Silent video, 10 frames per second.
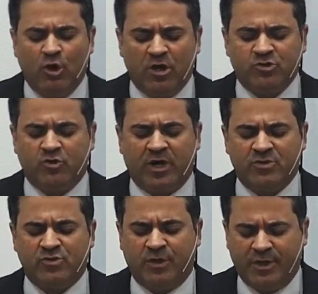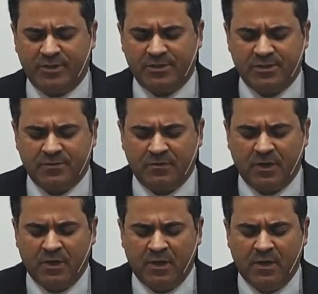that remain in our
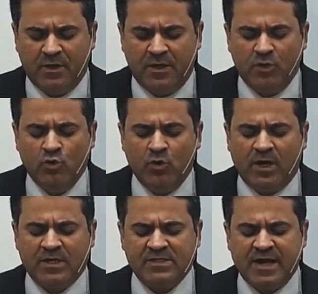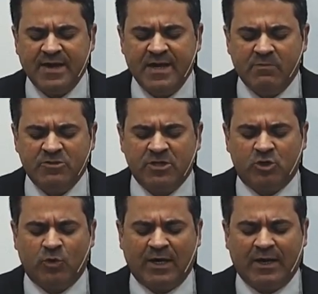hearts,
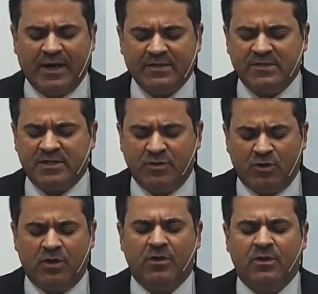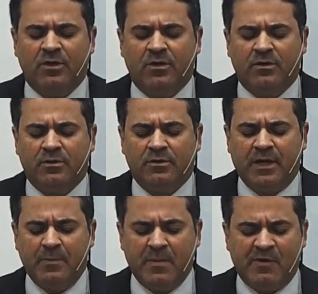that we may never leave your
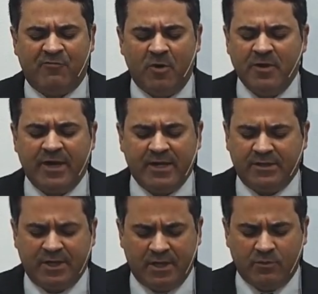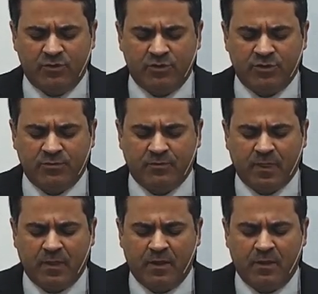house, Lord, in the same way we entered,